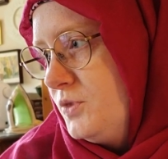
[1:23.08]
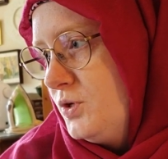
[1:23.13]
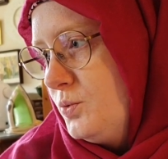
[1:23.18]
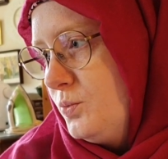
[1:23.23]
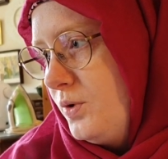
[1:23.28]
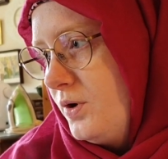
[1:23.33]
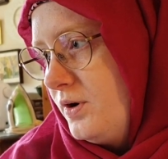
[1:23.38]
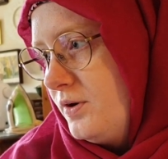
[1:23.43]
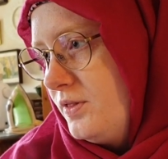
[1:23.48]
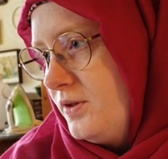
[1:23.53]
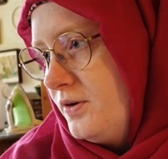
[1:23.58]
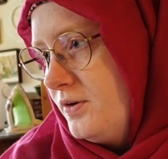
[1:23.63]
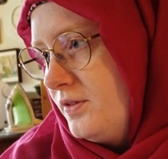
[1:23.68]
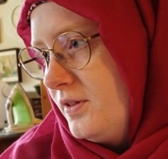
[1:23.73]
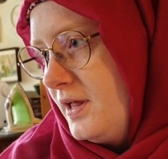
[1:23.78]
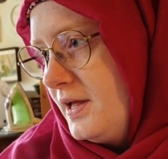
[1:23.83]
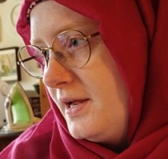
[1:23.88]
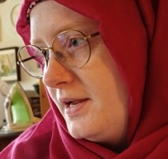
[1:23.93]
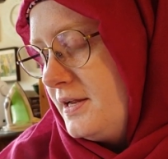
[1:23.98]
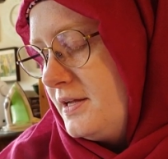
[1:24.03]
where they're
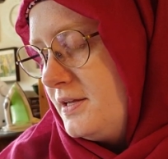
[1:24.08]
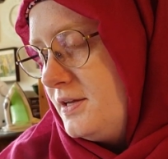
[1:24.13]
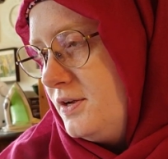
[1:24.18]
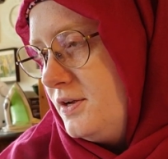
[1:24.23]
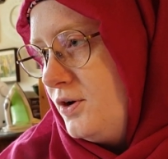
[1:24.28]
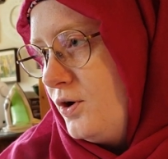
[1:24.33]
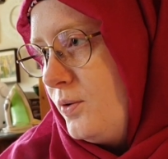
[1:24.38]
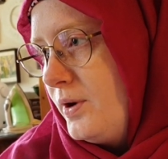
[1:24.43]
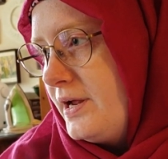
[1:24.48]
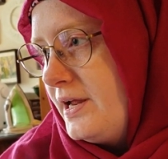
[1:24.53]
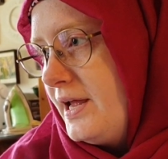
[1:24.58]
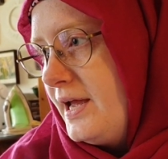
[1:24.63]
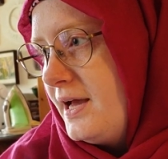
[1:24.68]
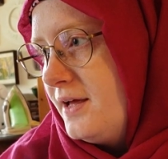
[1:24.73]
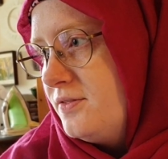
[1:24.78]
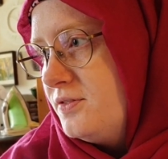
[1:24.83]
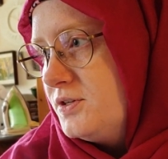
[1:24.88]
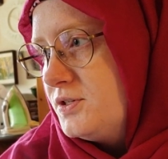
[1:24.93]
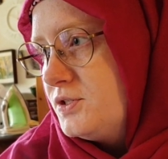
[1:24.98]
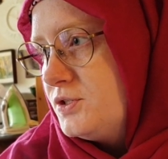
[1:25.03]
like, I
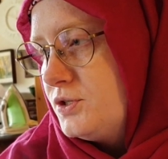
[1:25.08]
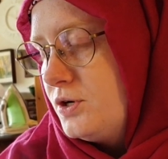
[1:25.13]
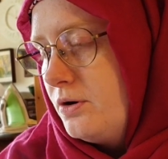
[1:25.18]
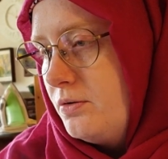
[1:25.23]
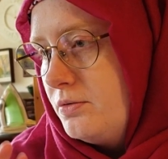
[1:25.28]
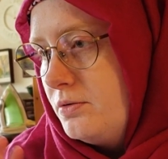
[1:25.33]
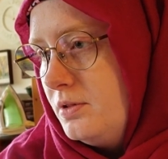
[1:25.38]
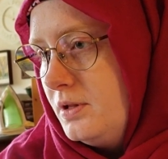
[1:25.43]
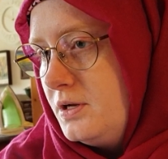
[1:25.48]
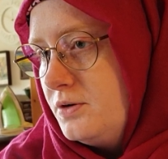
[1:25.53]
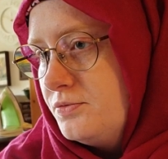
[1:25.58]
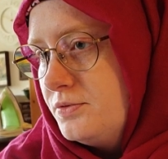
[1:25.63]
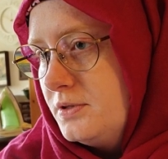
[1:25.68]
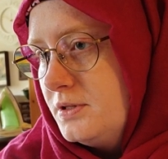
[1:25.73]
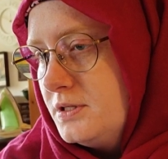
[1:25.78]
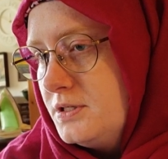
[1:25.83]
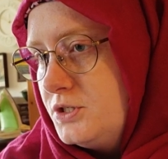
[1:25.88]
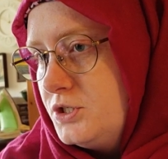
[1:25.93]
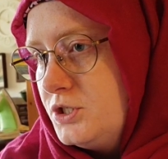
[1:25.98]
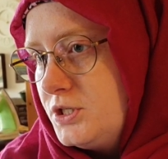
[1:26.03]
had this totally
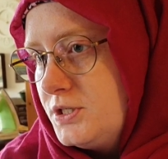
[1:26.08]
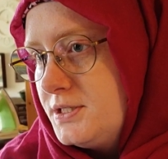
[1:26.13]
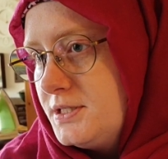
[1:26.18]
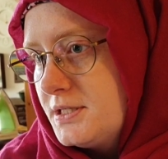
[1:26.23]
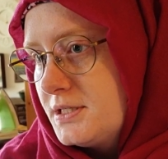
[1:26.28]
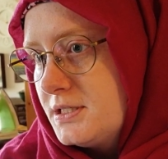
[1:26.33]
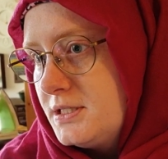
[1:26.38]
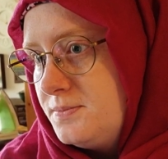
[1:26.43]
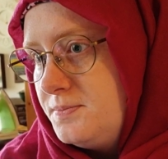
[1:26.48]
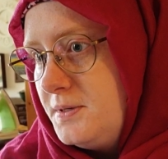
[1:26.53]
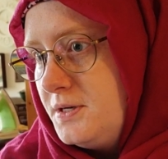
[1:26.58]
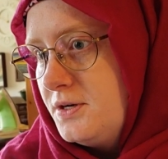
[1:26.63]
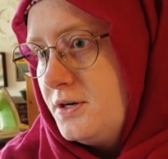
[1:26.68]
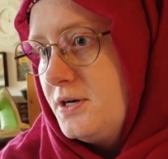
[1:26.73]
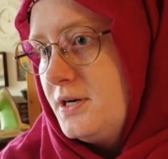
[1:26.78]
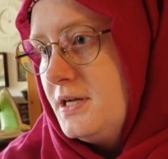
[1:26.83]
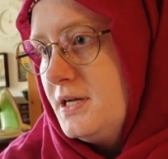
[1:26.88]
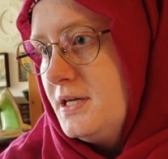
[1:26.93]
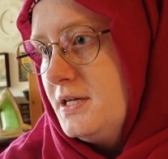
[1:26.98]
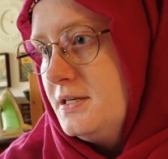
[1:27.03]
religious
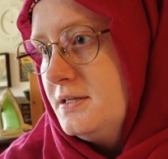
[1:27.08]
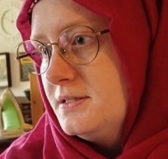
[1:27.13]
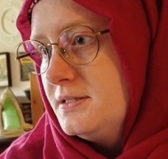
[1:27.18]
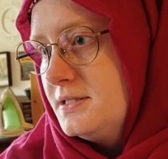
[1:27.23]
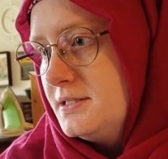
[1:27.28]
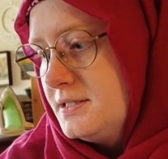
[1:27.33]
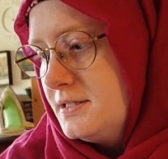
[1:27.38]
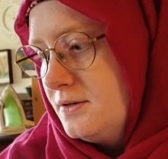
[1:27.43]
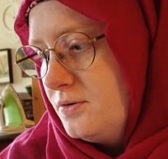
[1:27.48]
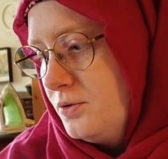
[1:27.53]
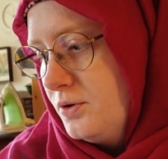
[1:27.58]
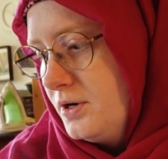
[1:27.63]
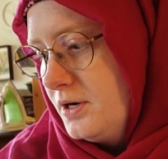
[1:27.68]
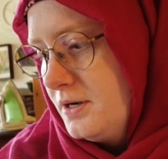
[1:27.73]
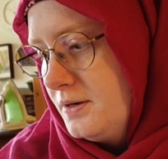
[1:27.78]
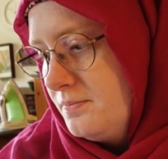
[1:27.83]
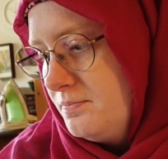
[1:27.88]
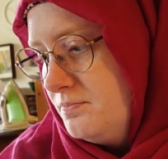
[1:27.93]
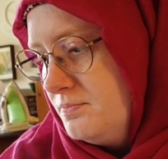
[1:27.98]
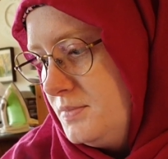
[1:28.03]
experience or
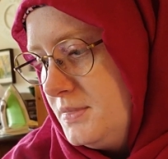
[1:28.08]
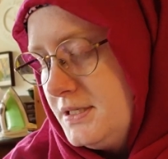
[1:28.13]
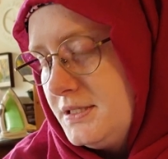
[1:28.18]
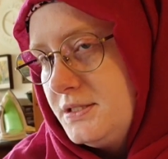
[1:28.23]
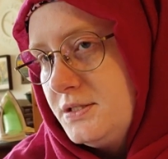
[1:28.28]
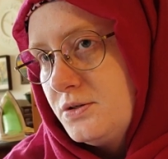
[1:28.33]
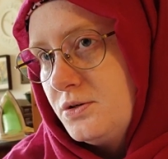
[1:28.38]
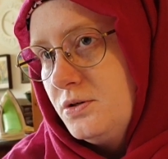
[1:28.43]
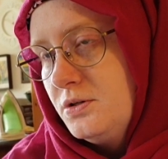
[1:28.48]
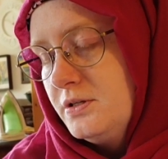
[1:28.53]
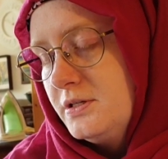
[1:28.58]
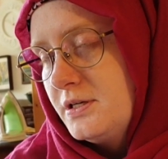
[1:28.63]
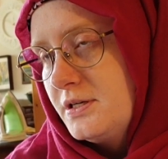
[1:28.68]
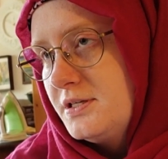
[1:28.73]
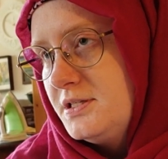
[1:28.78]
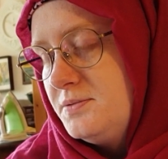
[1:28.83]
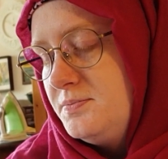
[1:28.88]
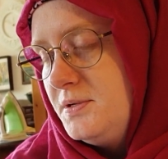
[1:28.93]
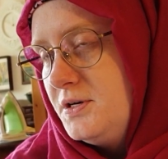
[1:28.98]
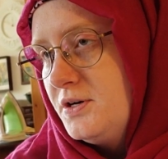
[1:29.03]
a mystical
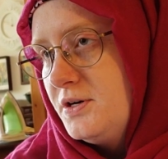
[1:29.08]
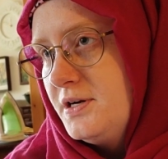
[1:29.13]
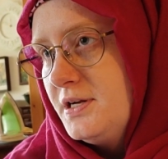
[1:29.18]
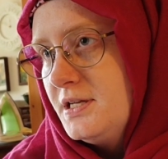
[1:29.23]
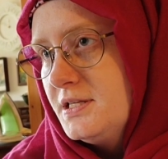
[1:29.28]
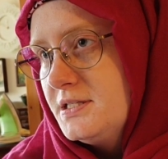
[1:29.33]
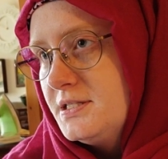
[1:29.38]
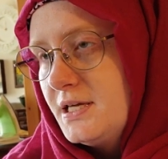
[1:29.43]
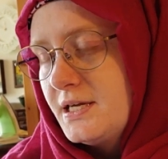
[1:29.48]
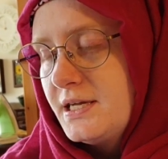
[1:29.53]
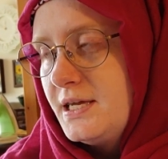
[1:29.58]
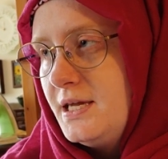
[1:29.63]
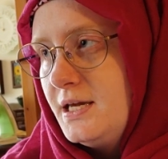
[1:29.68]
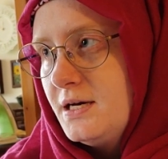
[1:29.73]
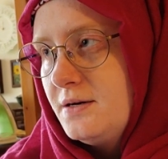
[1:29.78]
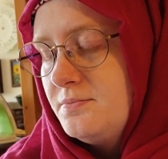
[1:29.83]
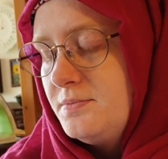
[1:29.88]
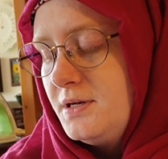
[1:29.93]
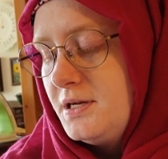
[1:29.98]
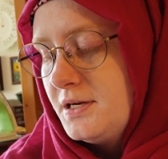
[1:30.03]
experience that
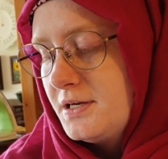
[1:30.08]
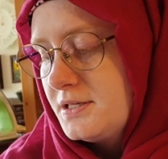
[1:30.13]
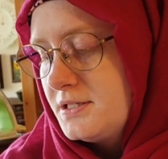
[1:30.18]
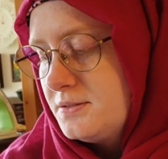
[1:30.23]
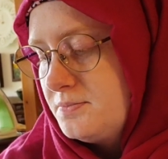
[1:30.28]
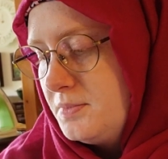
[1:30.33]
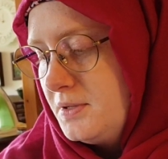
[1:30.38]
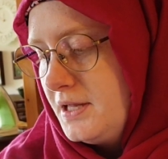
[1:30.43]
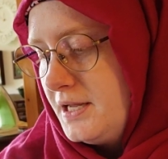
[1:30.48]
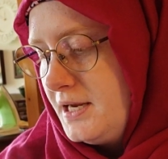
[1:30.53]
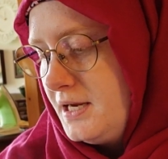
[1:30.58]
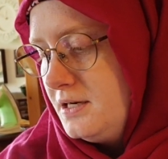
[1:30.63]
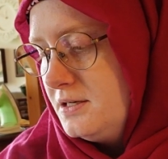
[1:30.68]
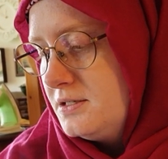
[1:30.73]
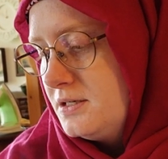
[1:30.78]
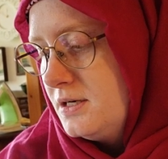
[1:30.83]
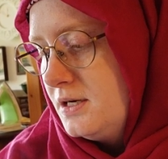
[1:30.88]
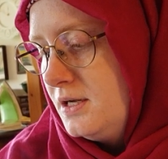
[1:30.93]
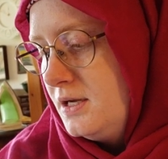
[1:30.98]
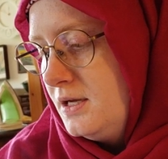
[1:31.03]
can't be explained,
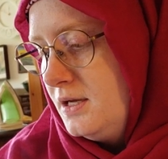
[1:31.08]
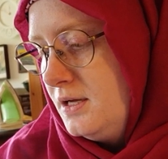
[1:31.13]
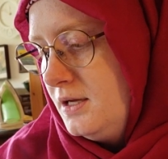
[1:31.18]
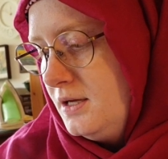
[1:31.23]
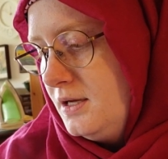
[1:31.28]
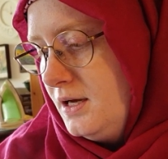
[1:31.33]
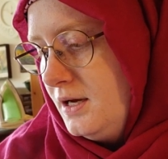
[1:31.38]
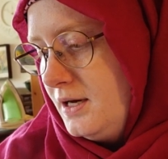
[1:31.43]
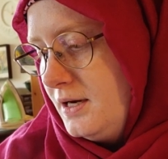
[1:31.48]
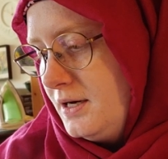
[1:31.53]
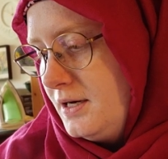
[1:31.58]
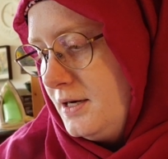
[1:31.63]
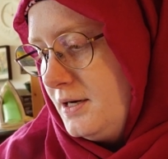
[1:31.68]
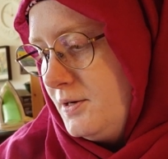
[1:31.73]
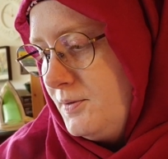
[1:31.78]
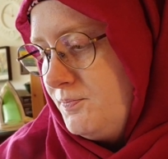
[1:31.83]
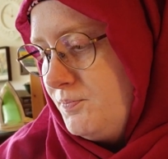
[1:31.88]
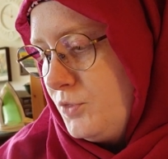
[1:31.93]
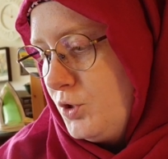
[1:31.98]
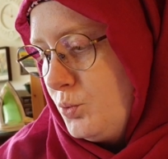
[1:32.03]

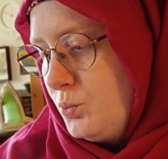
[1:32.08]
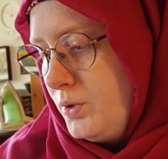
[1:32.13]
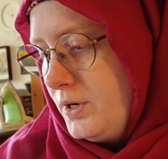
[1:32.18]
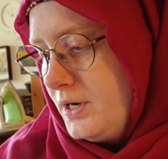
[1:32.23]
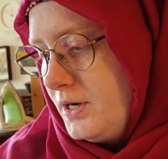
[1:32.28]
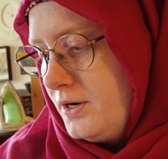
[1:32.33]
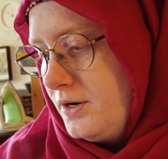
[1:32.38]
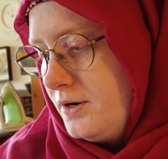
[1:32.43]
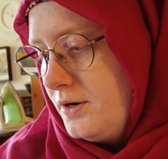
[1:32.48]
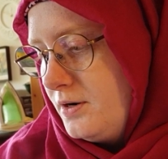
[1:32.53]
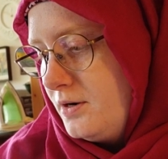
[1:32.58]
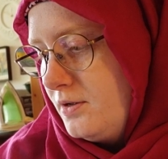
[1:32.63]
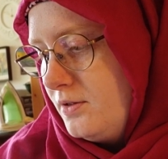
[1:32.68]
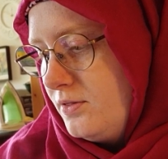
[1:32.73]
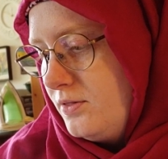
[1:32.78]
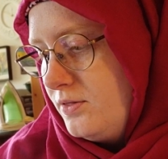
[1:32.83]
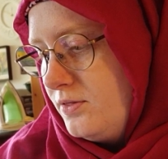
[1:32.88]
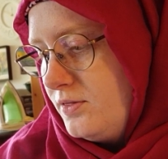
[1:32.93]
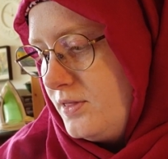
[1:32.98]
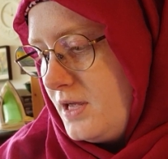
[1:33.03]
where
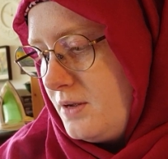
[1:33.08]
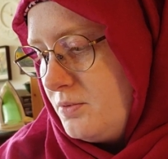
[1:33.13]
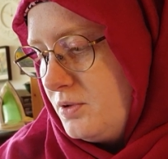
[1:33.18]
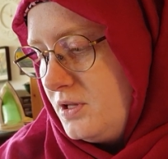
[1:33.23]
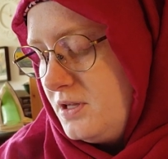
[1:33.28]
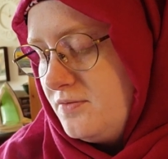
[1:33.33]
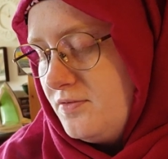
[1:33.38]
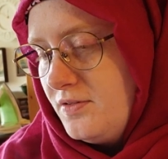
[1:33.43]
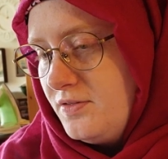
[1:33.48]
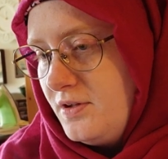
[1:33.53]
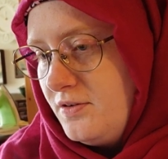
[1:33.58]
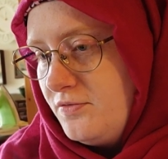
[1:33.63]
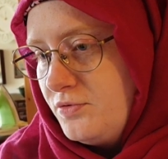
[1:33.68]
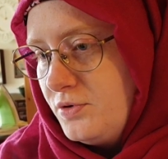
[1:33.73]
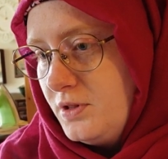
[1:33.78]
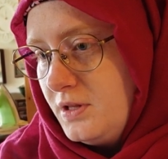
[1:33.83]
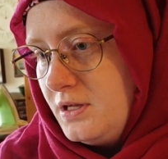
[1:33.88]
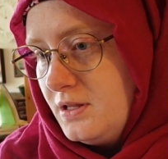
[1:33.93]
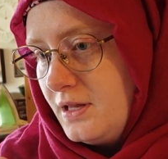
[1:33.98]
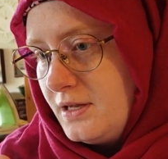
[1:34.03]
they believe that they've
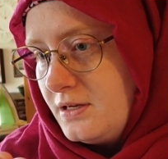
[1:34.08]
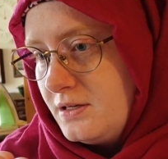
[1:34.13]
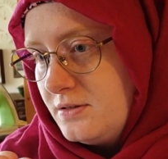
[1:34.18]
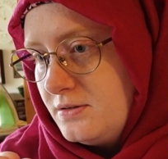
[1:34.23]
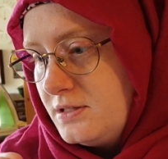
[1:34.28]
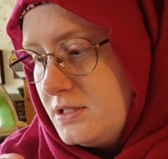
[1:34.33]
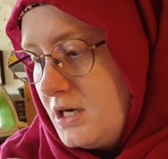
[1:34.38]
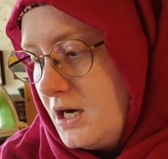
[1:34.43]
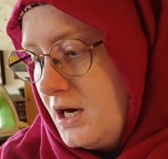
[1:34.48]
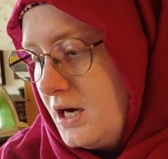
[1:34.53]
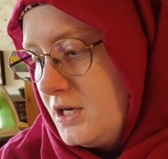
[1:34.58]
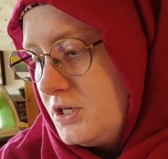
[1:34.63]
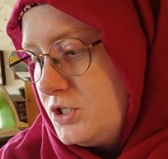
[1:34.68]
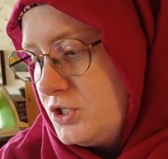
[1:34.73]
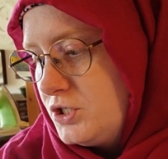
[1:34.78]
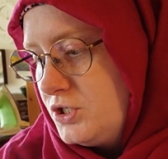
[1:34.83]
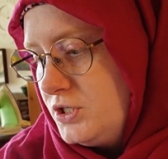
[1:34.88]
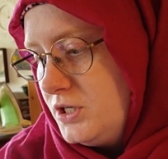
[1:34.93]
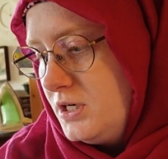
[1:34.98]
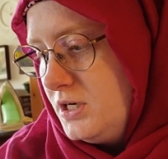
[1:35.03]
really like
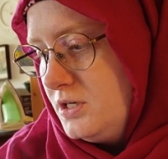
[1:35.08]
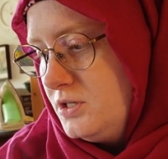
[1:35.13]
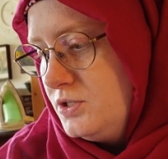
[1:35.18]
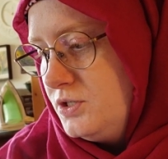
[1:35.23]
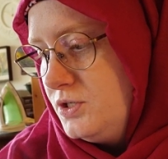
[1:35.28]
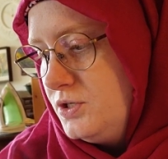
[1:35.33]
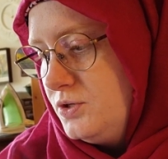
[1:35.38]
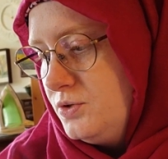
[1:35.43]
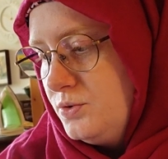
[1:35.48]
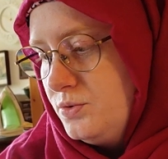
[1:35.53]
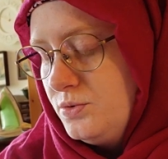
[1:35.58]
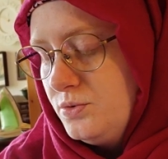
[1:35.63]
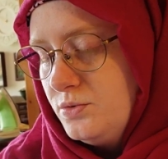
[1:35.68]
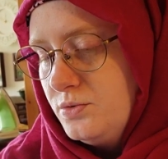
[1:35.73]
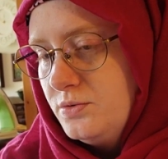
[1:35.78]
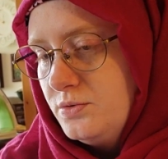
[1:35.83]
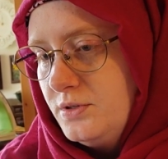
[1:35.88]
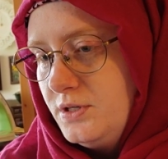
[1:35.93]
touched into,